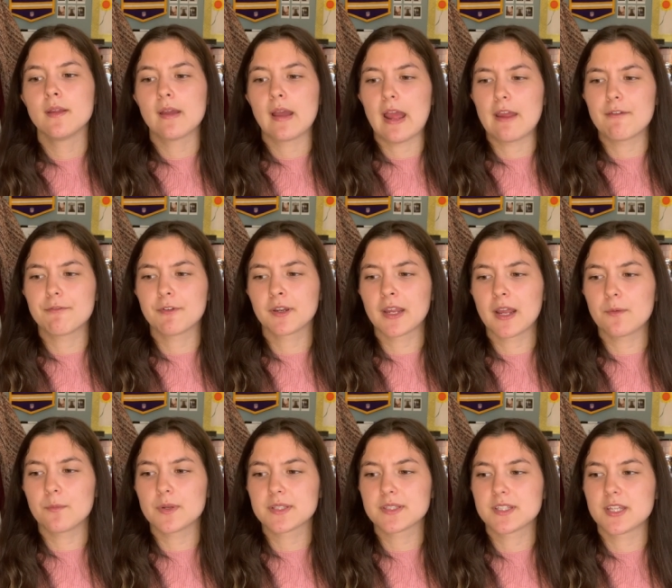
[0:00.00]
I forget
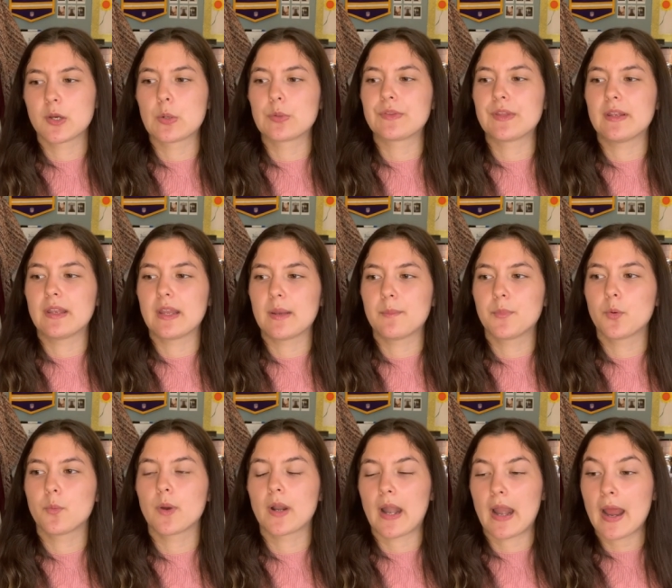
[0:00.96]
what sale they did, but
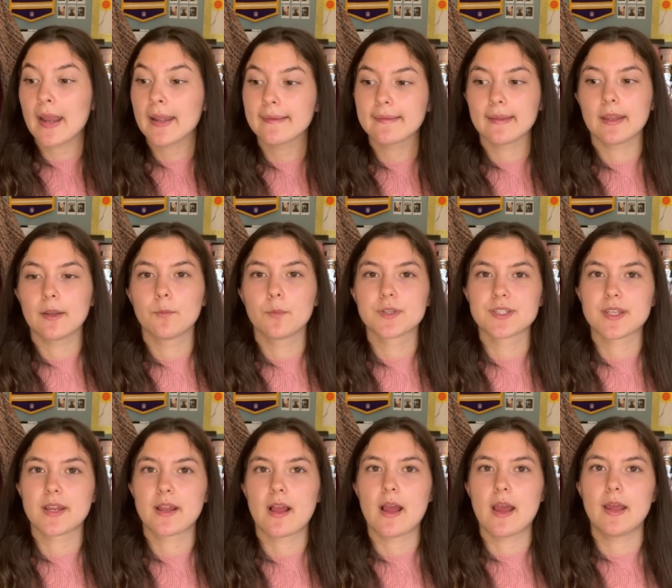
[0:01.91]
what I did was
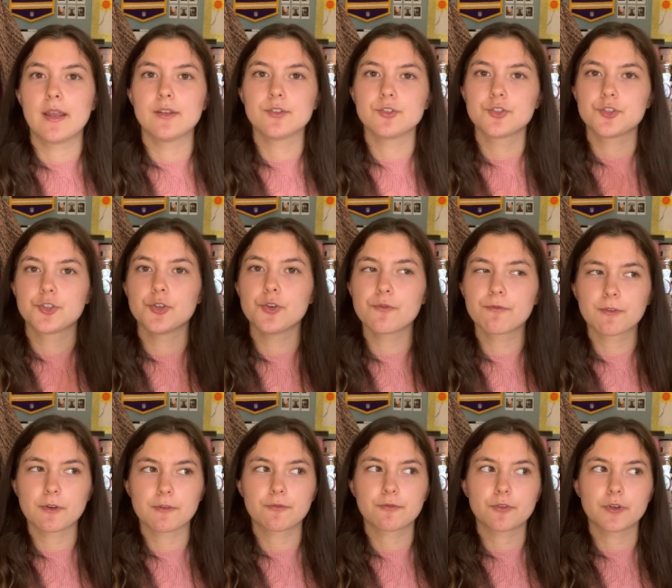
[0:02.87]
I got two
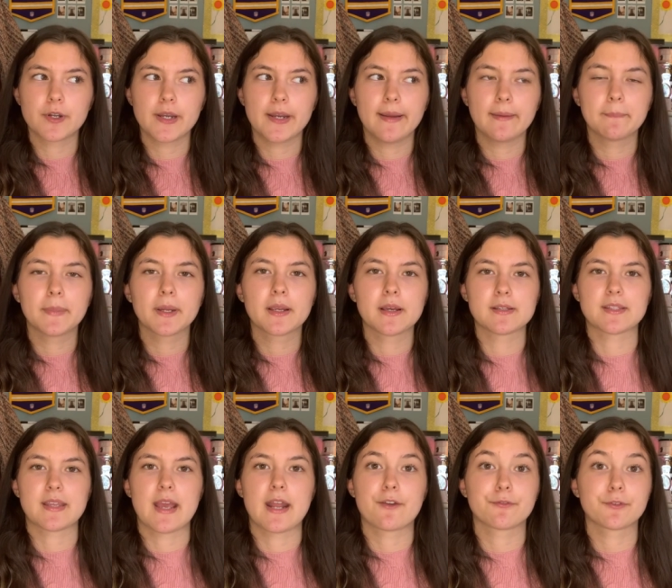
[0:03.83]
for free because
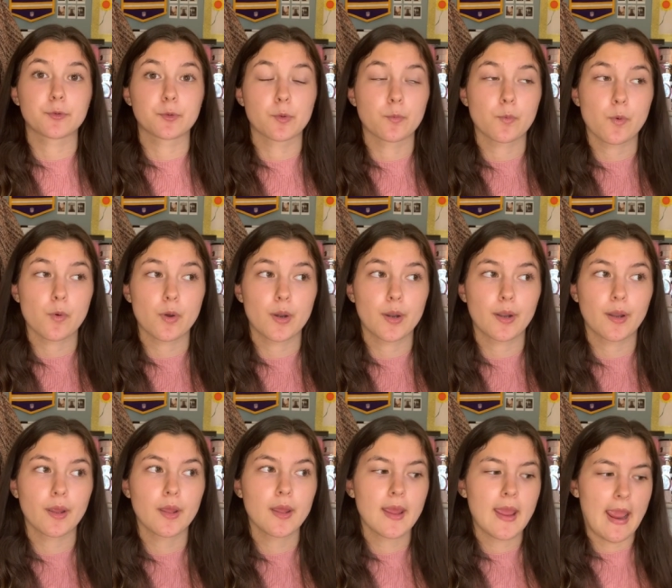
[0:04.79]
I had a reward,
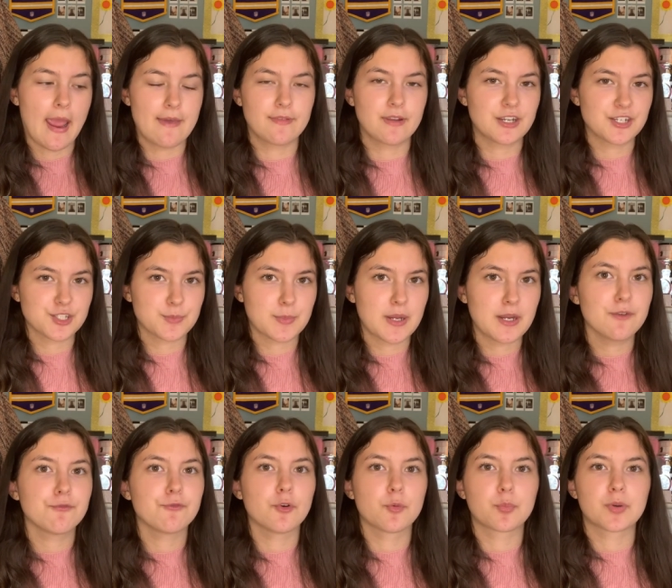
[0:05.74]
and then I just
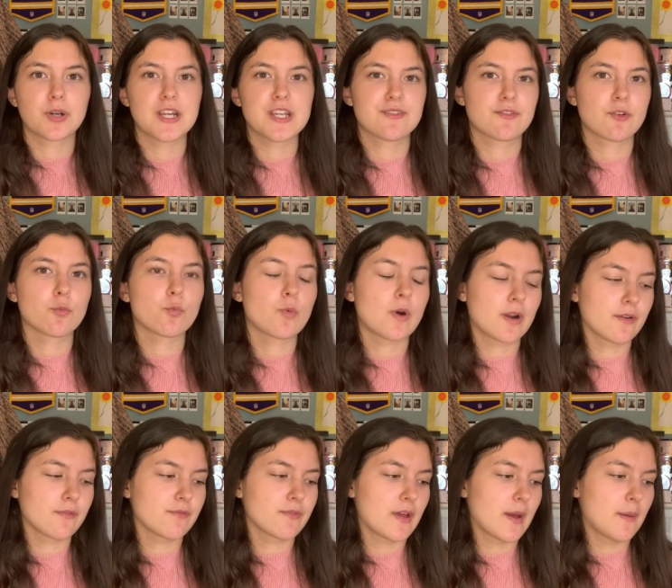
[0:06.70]
paid full price for one
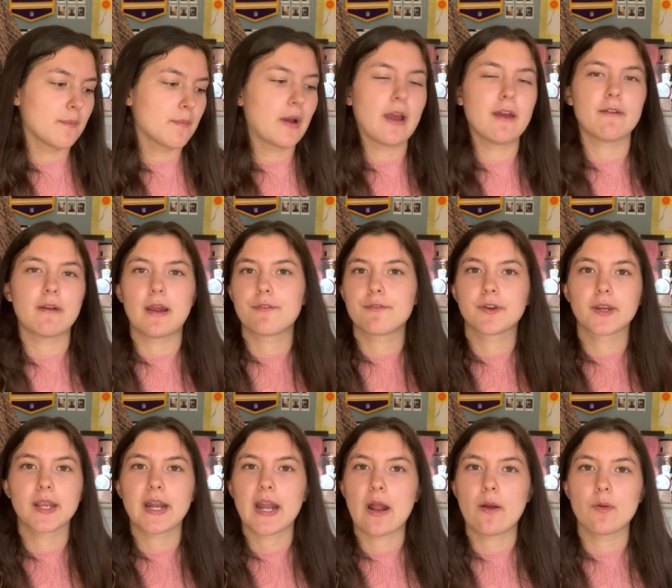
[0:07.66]
of them. I, I
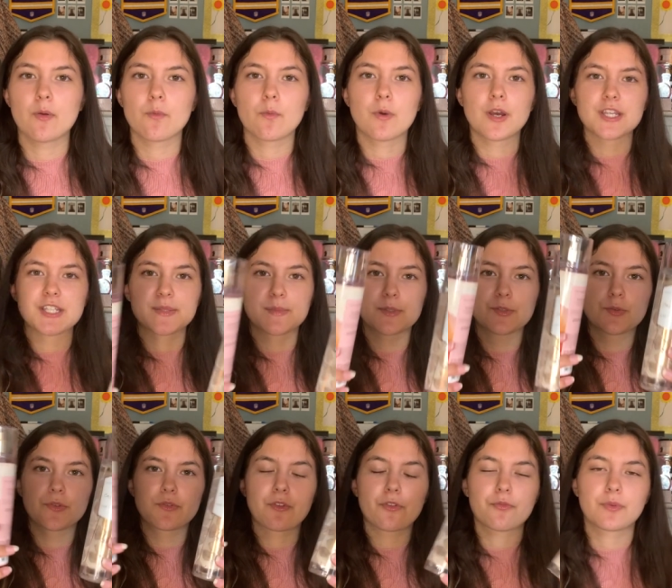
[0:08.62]
forget how it was
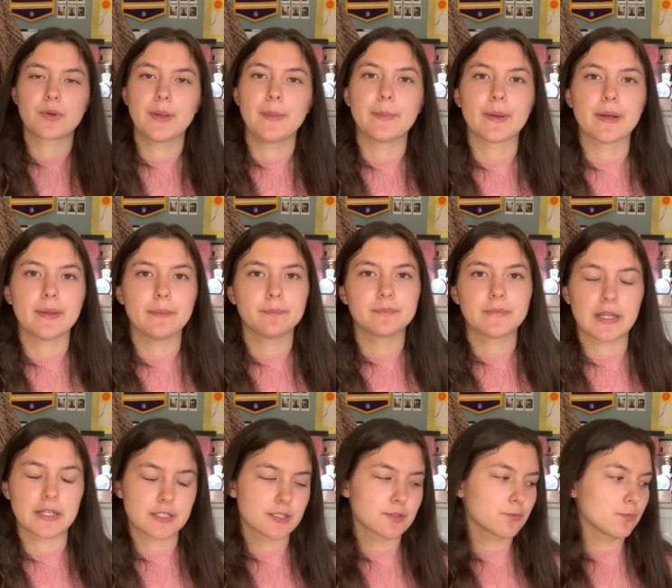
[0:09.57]
between the three, but
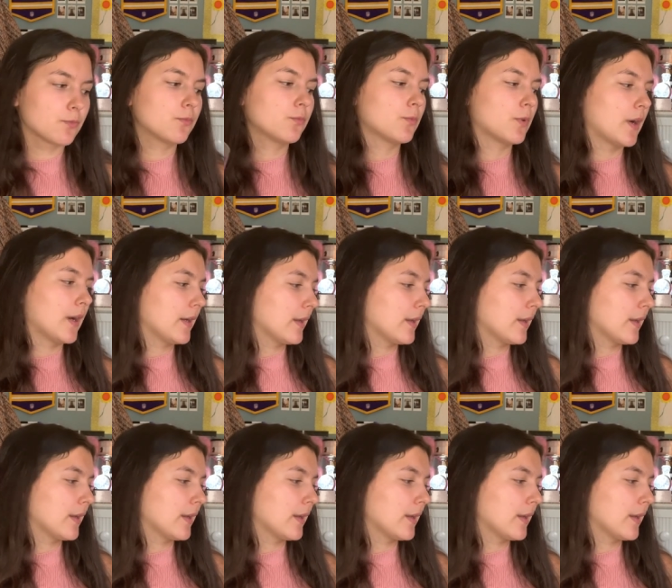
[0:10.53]
that's what I